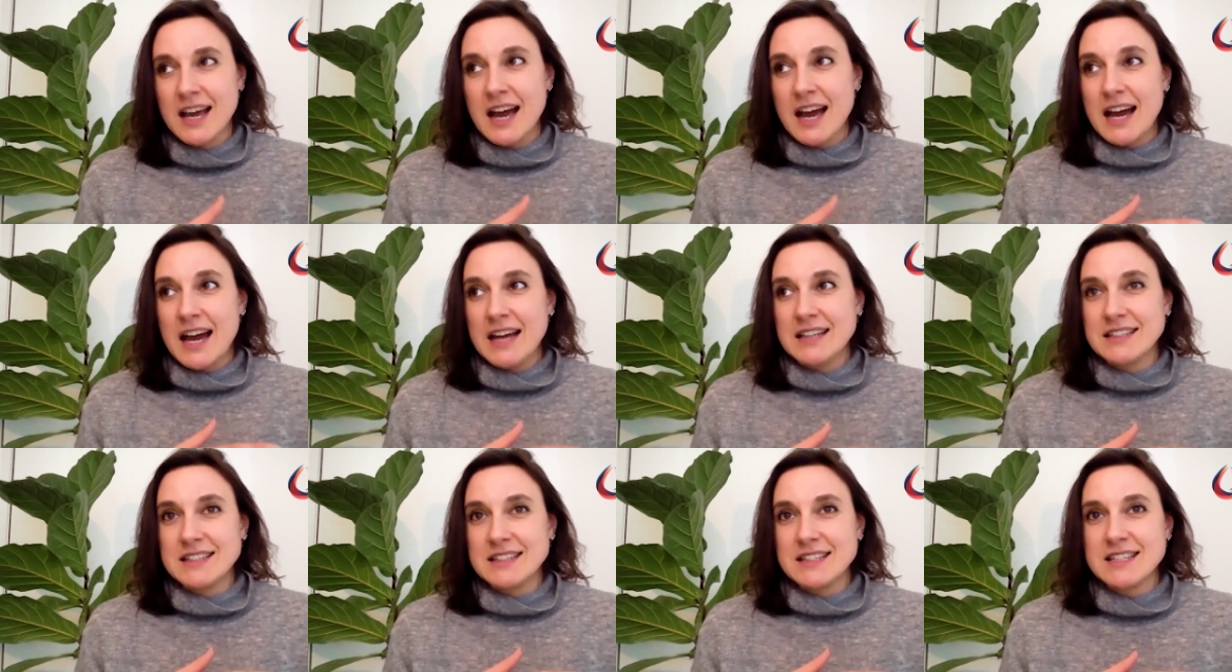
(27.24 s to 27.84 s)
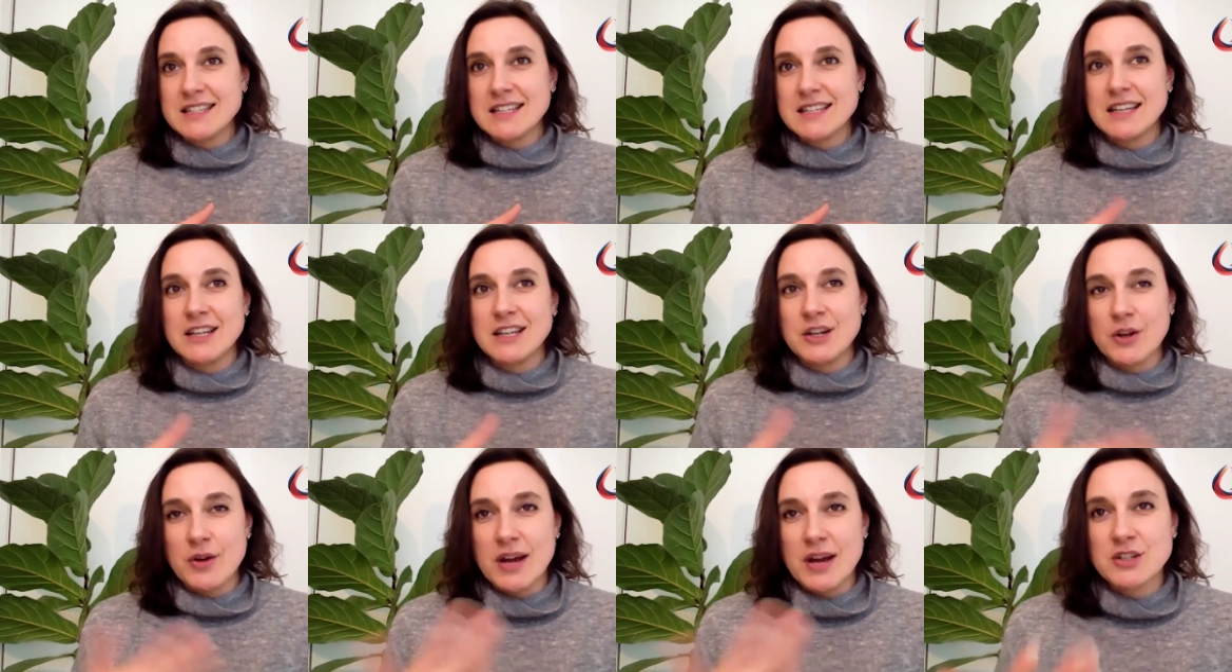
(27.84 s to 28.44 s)
Um, yes
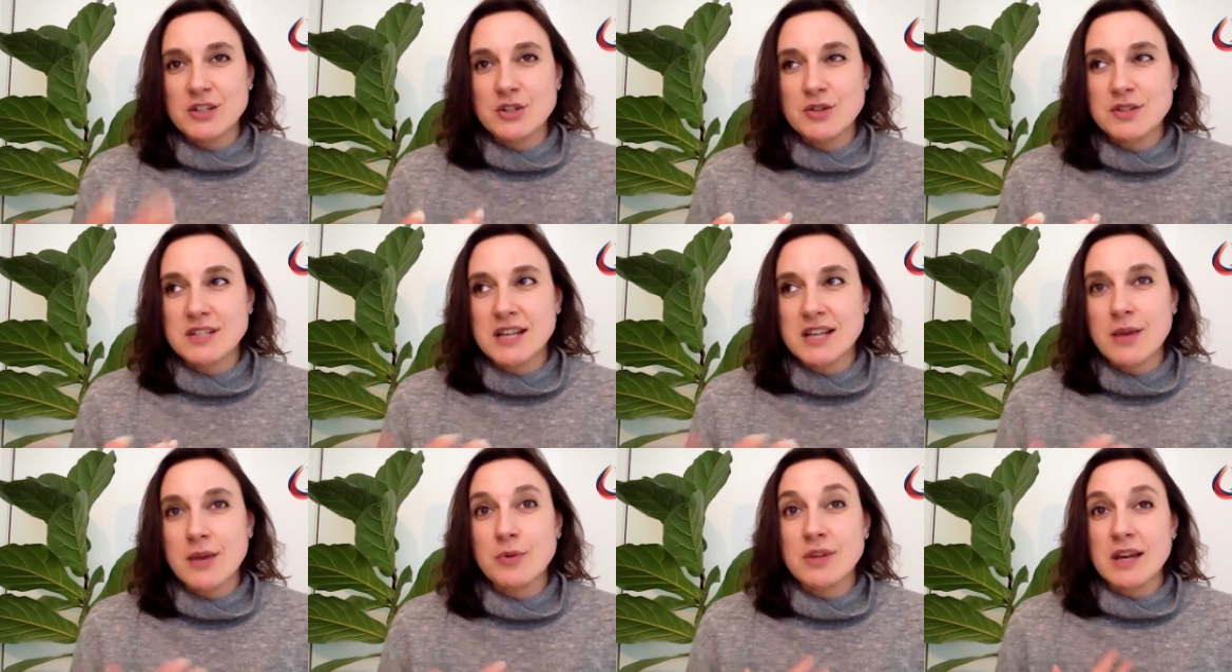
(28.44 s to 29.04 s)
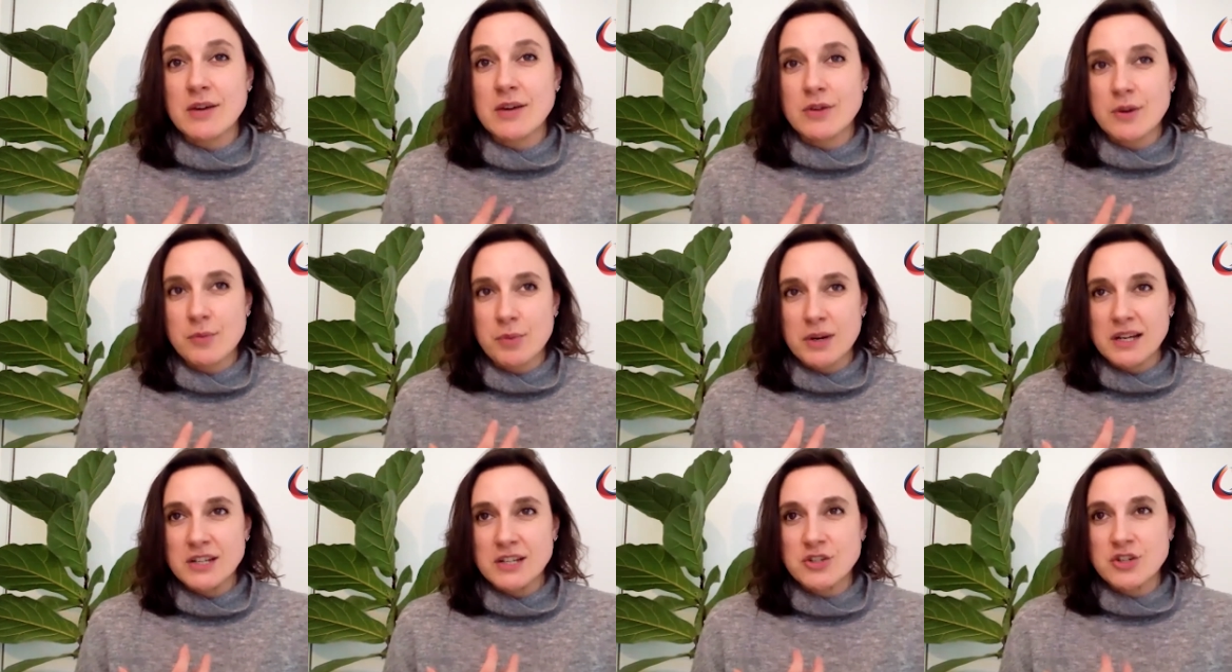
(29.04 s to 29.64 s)
you know, as you say, without
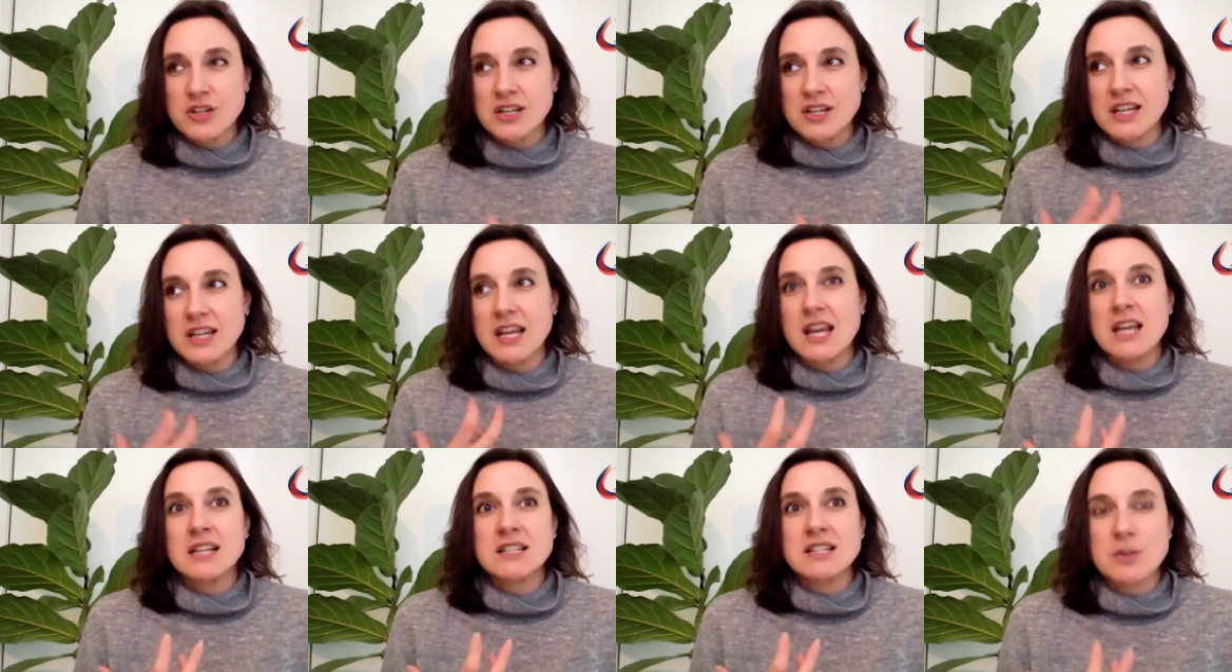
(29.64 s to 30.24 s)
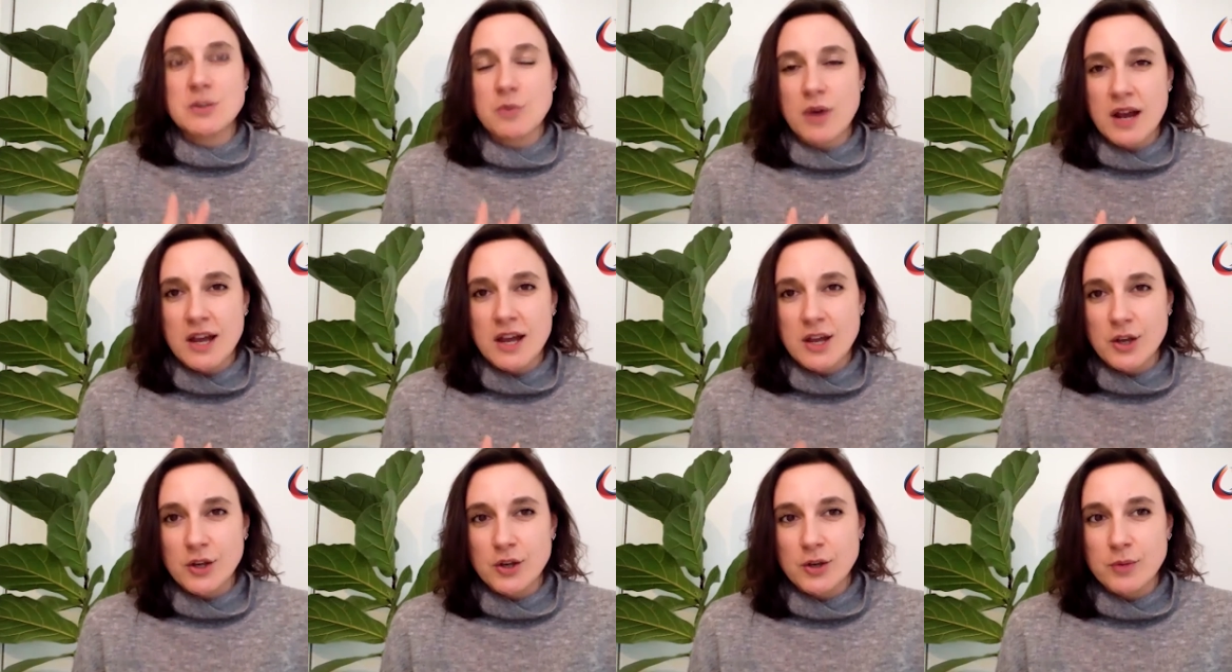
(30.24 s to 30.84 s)
completion, it eats away
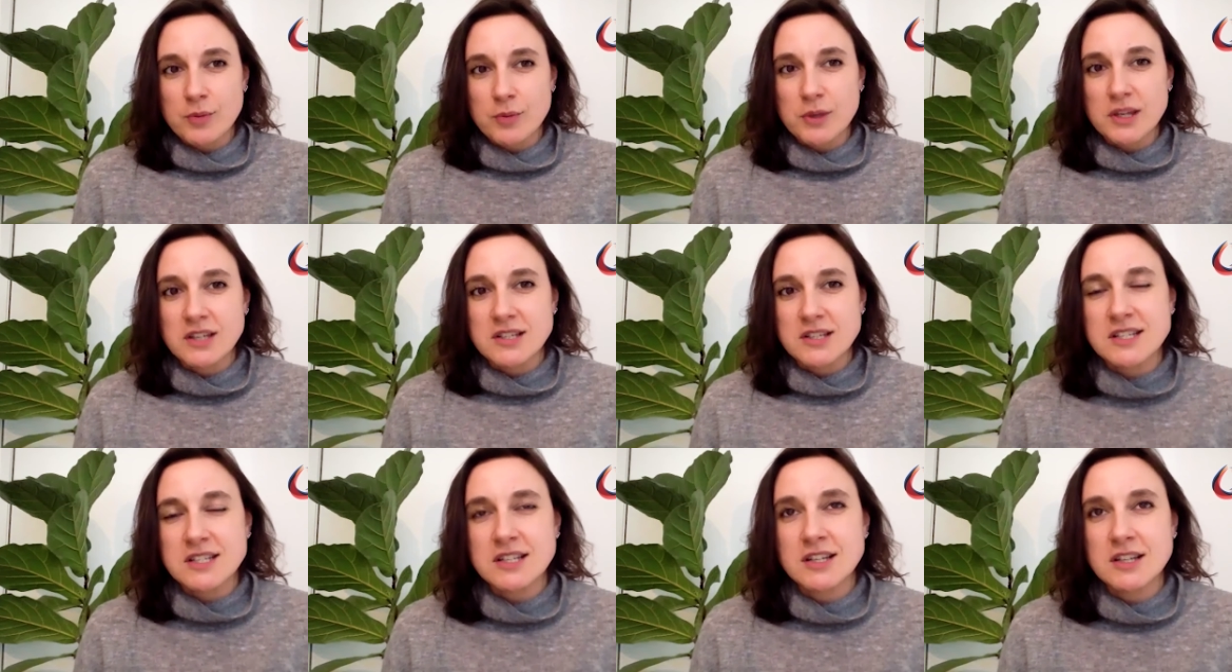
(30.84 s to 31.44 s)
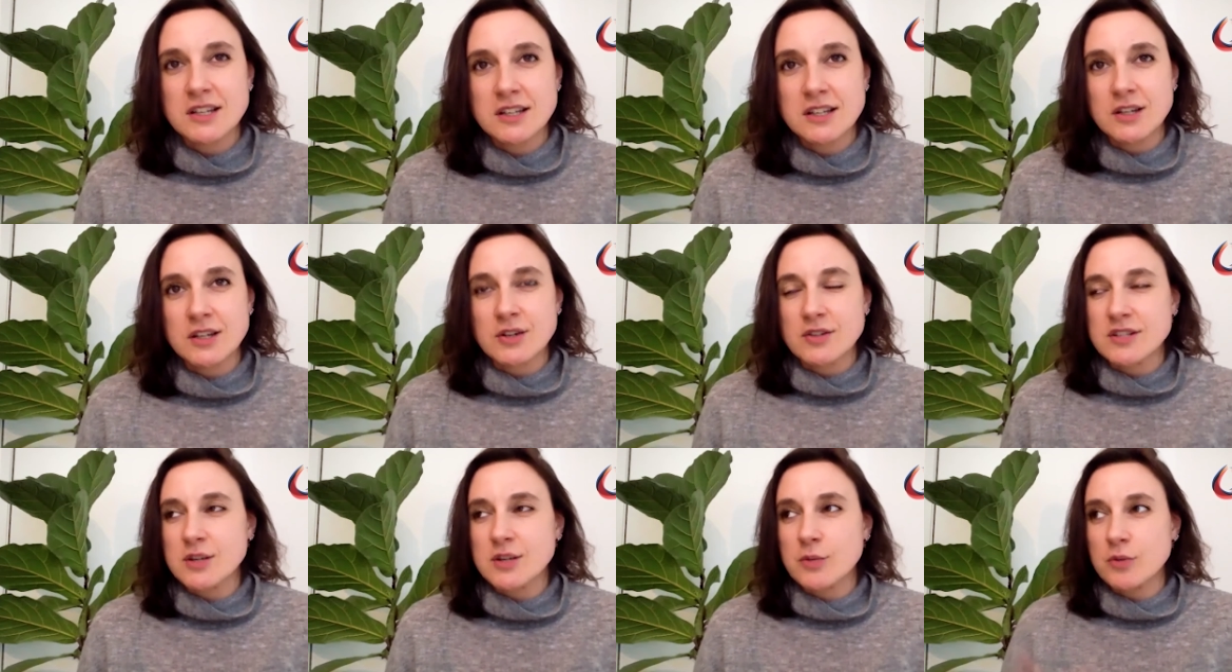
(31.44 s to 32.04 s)
at you because, you
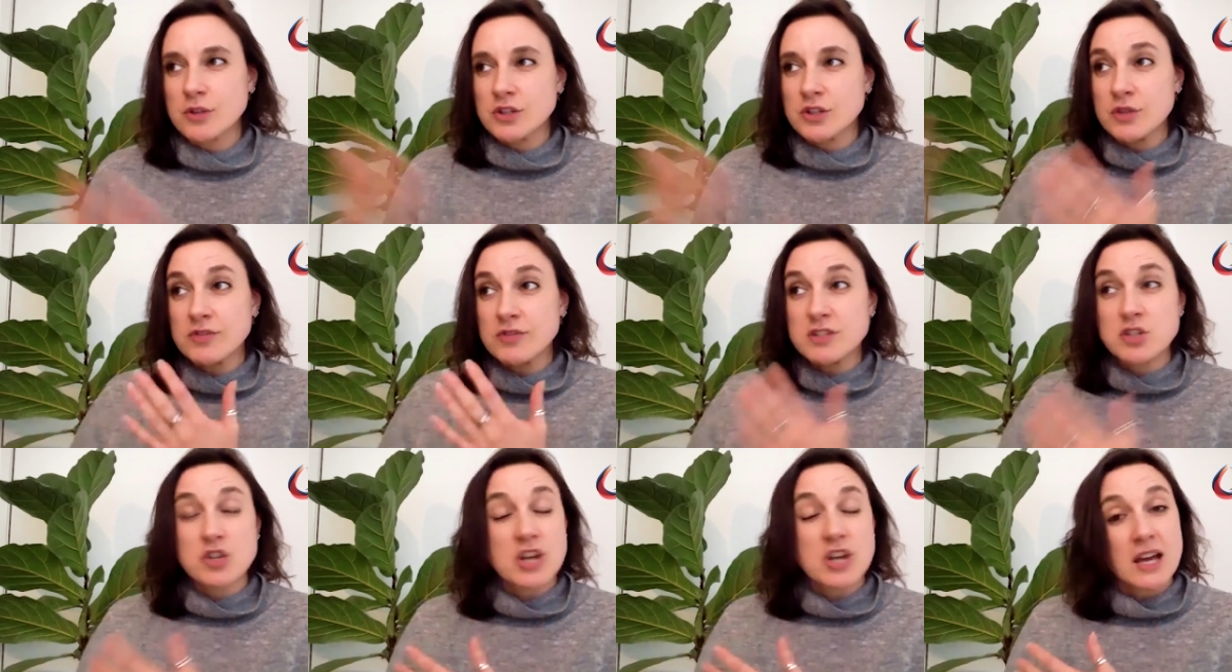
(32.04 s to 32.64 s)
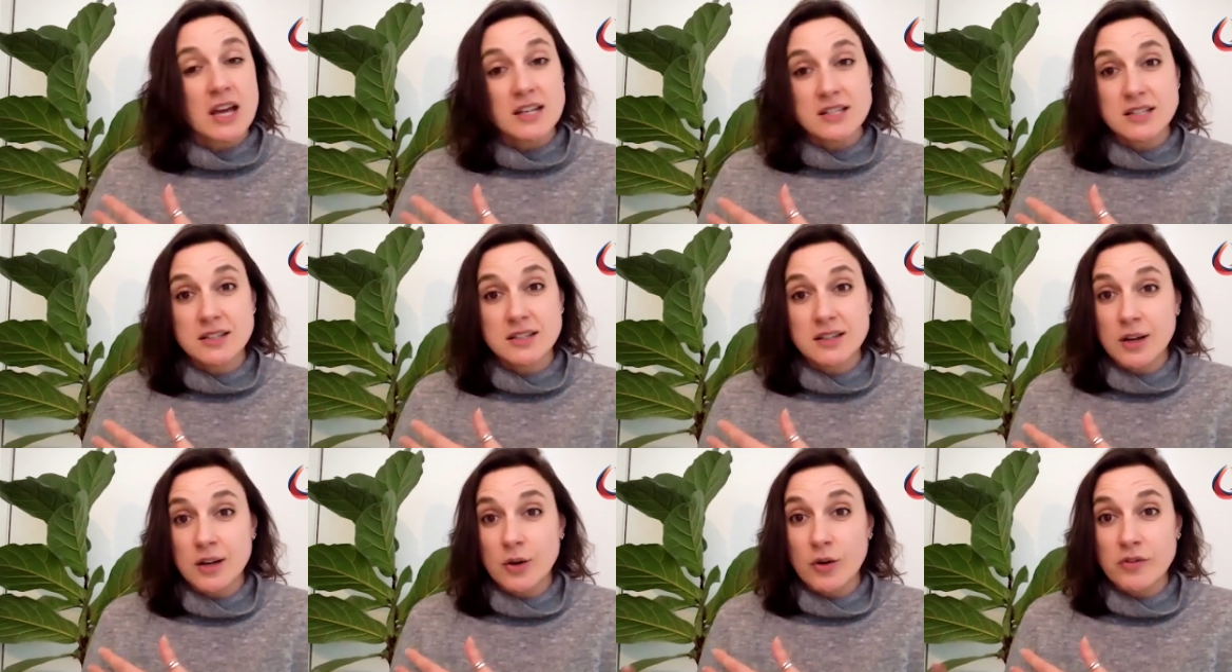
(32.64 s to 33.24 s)
know, someone you've shared
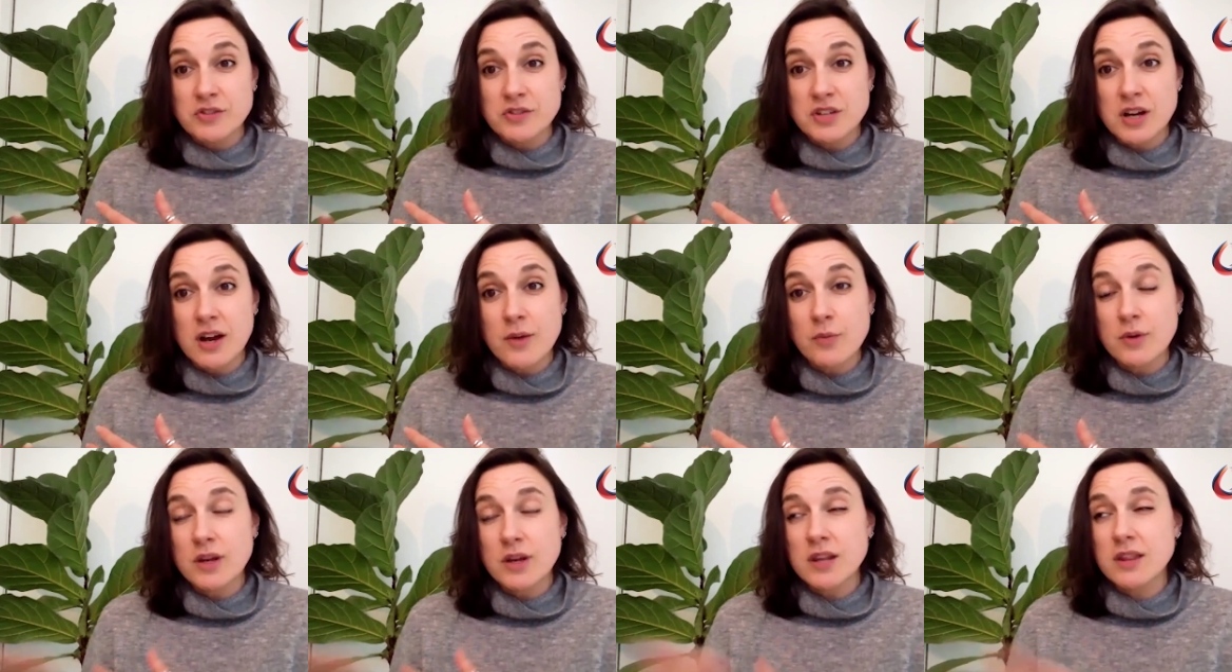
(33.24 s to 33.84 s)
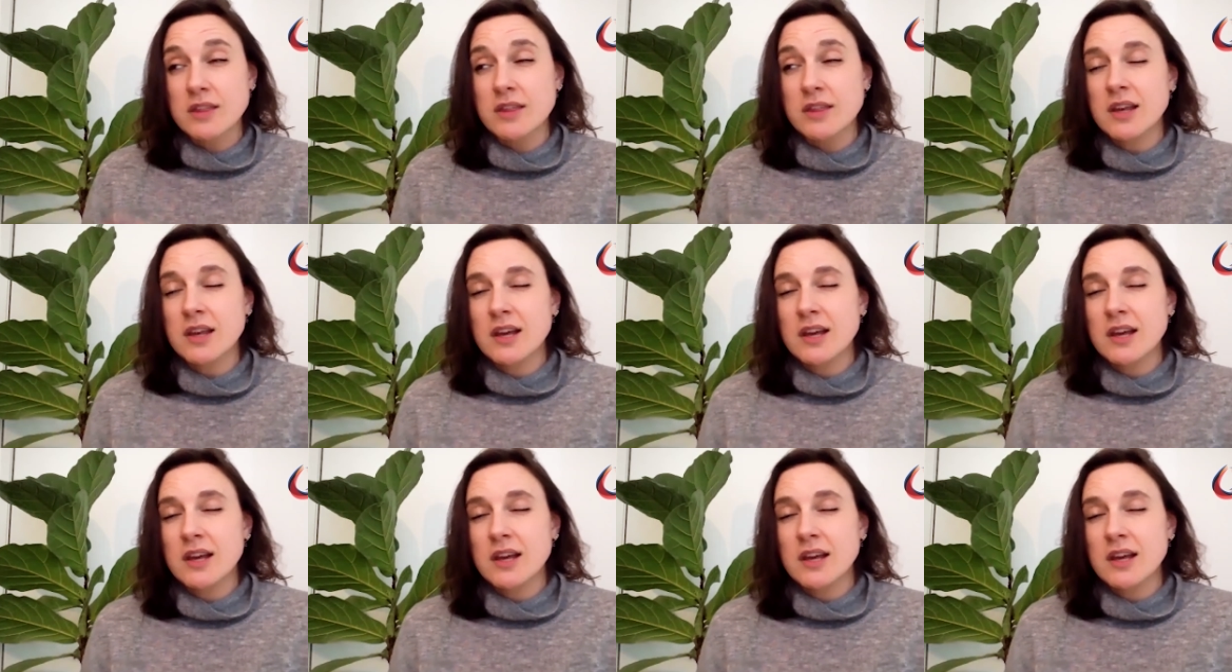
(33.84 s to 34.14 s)
a lot of time with